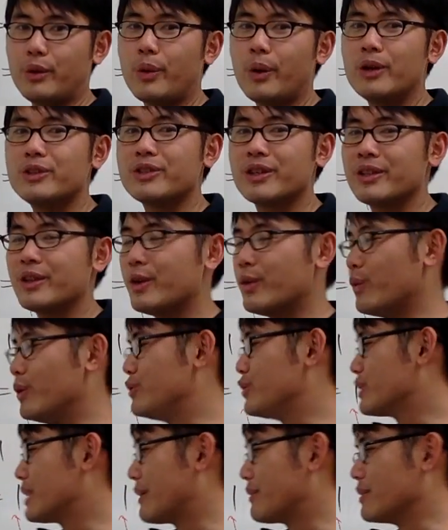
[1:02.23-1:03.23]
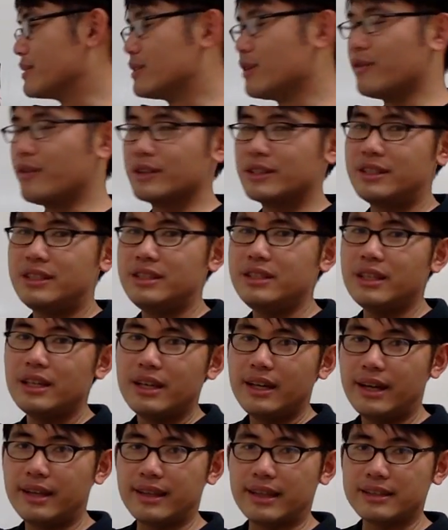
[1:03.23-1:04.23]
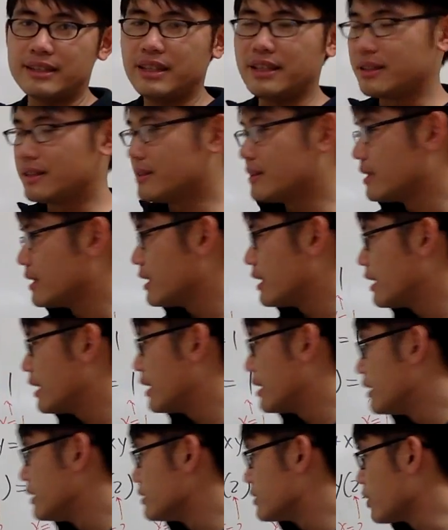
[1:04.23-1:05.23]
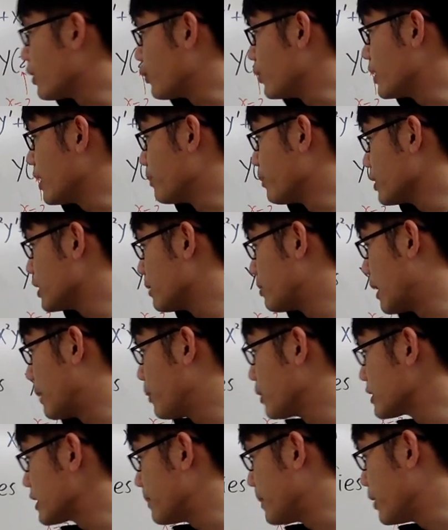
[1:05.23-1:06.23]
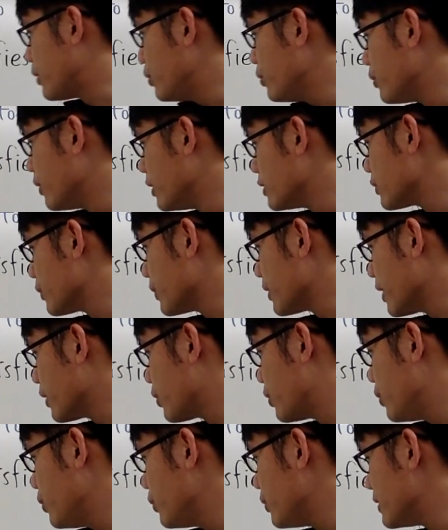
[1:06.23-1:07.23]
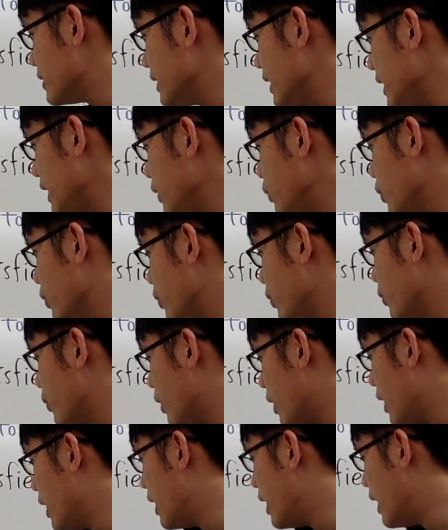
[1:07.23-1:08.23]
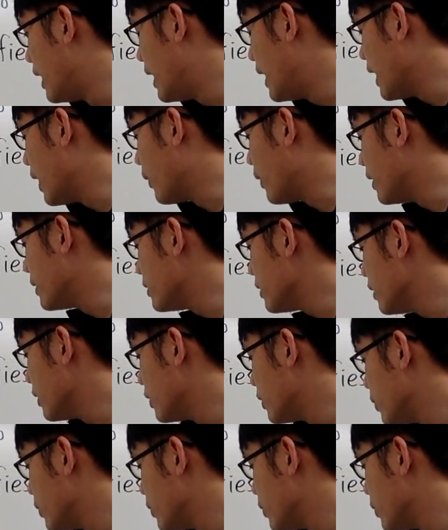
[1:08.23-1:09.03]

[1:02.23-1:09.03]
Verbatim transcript: equation. We just have to solve for c, and that's it. So we can multiply both sides by two. So we get two is equal to ln